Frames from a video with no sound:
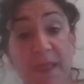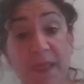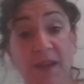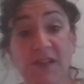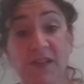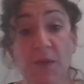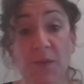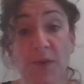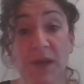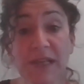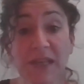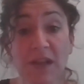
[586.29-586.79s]

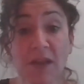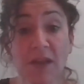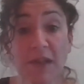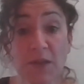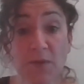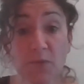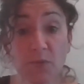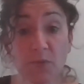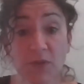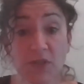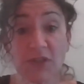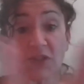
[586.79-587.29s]
So what I'd like you
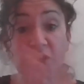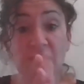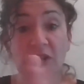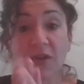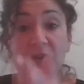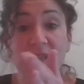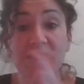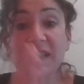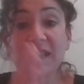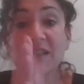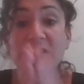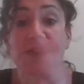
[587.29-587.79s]
all to do
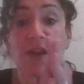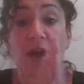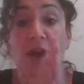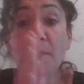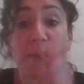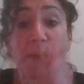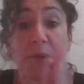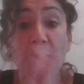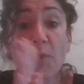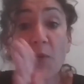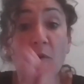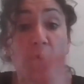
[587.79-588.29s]
is start
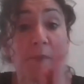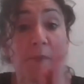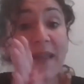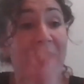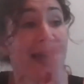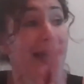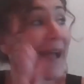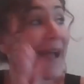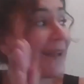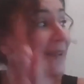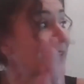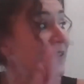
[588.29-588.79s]
by warming your
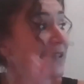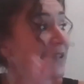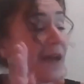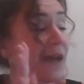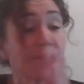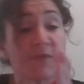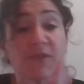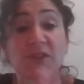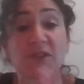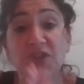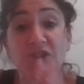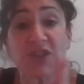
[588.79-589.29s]
hands
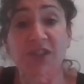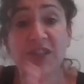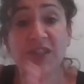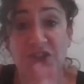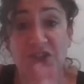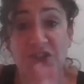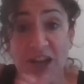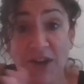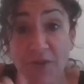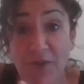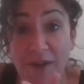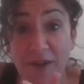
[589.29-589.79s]
up to just
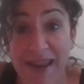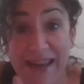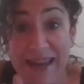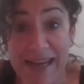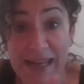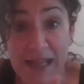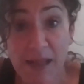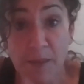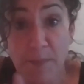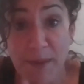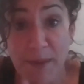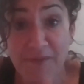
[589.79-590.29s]
generate a
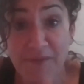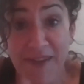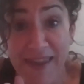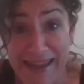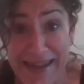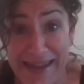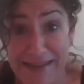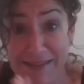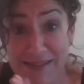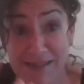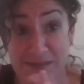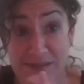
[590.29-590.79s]
little bit of
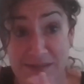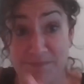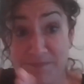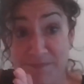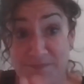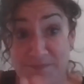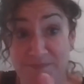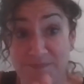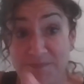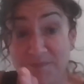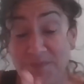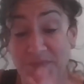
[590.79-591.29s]
heat.
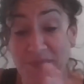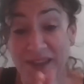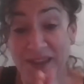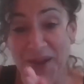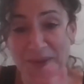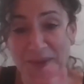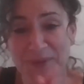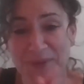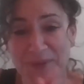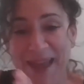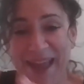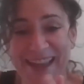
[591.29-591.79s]

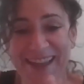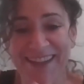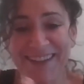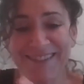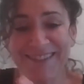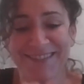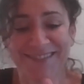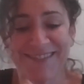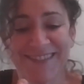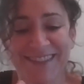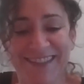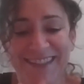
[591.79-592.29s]
Okay,
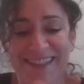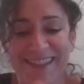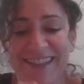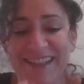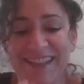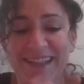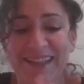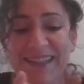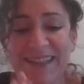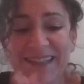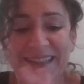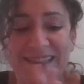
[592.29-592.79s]

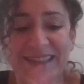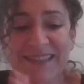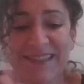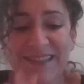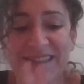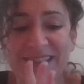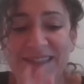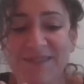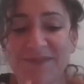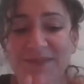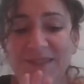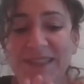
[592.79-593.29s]

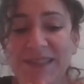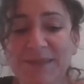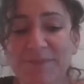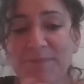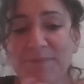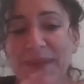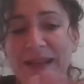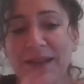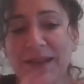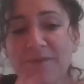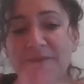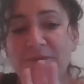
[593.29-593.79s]

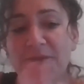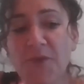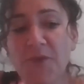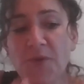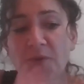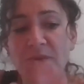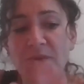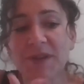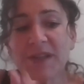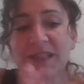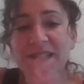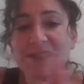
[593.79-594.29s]
back and
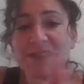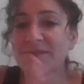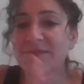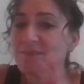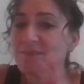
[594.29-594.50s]
forward.